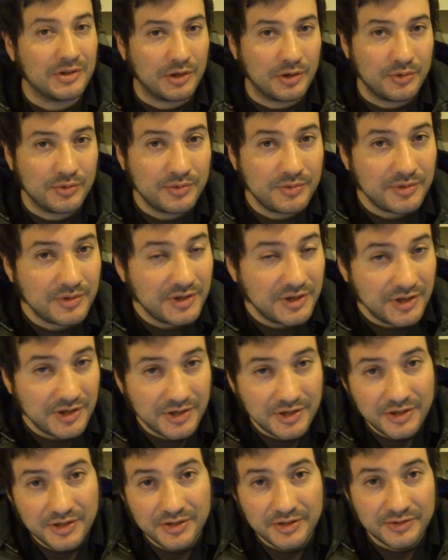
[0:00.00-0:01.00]
Hello,
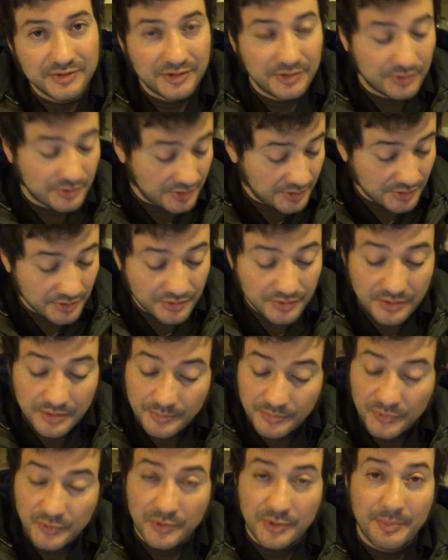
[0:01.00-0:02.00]
Caesar here.
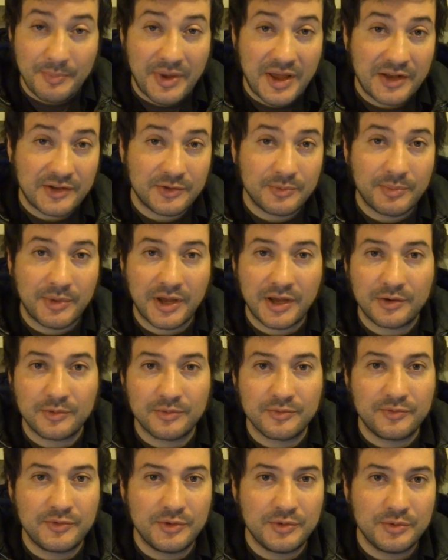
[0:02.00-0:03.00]
I'm doing a
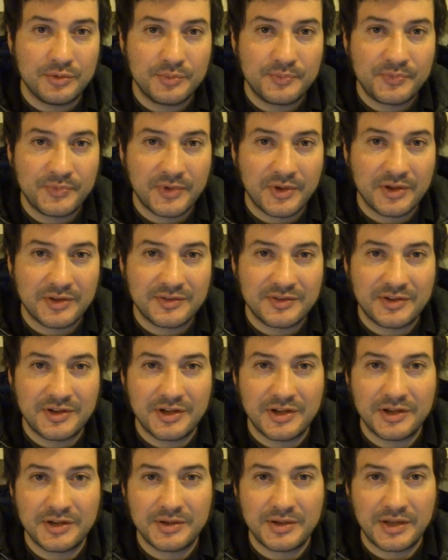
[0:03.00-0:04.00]
back-to-back review today.